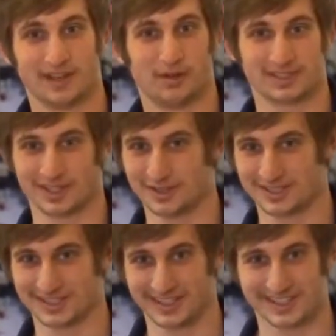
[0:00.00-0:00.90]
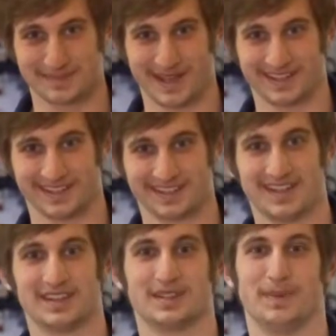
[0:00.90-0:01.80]
Once the hose is done expanding,
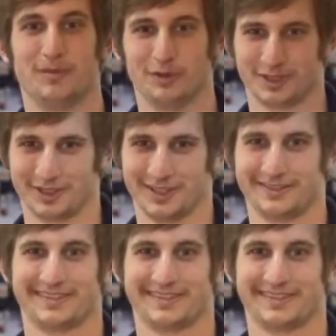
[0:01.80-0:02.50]
the pump will turn off.